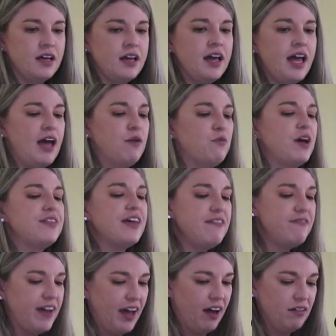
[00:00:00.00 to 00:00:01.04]
And what they
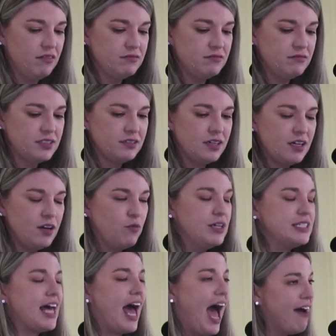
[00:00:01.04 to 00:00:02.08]
found
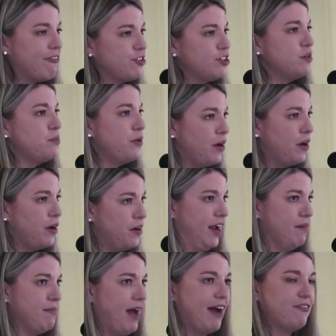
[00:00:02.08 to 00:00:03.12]
was after the
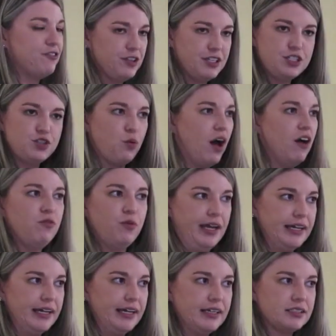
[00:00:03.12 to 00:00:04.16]
program, after the 12
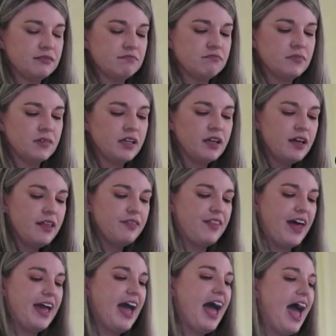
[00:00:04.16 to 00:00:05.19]
weeks,
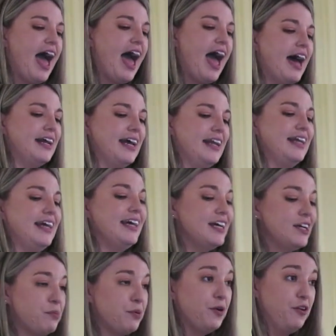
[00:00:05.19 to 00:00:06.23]
they had an
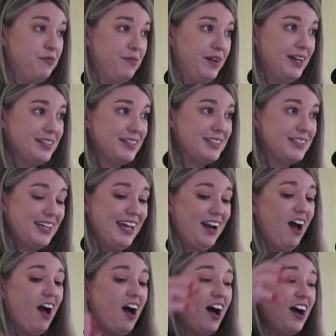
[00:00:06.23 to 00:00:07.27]
improvement in
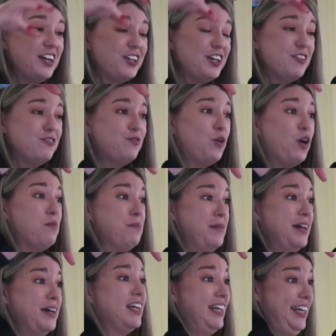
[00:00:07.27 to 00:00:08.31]
104
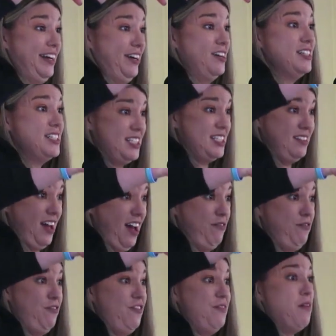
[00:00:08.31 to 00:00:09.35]
milliliters
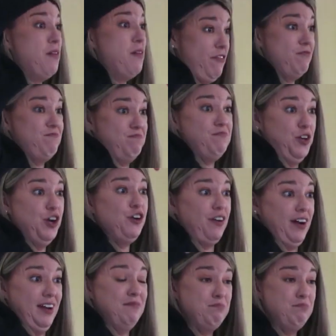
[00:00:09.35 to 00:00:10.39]
of
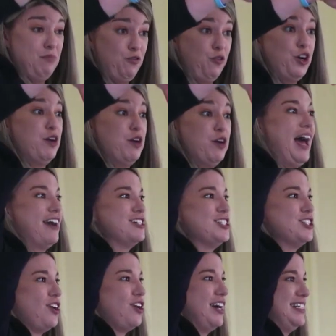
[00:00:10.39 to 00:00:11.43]
urine before your bladder
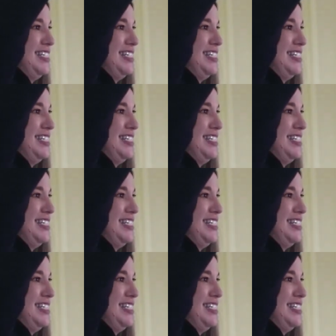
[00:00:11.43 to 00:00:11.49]
started to